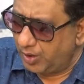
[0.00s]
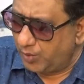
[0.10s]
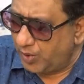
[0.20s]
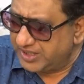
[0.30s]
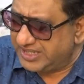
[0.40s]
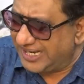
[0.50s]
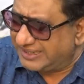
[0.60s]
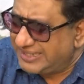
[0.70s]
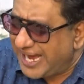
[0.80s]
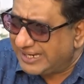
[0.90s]
was a
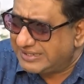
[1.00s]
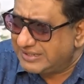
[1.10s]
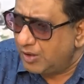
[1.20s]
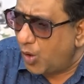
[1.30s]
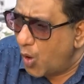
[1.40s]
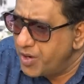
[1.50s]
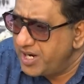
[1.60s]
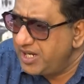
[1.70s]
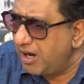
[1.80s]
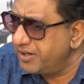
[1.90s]
tax
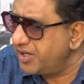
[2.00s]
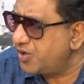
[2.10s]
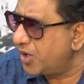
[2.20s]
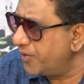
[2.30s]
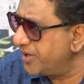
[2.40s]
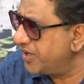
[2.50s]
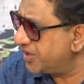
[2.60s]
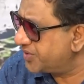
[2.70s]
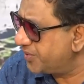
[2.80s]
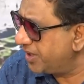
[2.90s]
only on the sugar
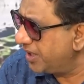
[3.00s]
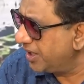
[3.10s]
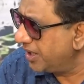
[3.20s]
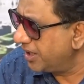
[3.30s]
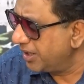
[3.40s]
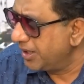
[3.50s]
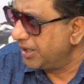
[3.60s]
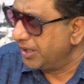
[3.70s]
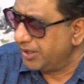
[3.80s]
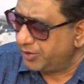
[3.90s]
industry
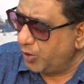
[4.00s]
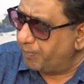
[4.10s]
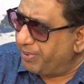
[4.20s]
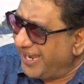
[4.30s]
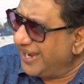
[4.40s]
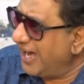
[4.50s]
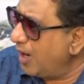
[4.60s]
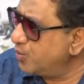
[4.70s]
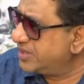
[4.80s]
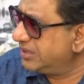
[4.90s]
to bail
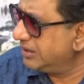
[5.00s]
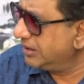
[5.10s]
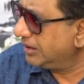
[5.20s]
out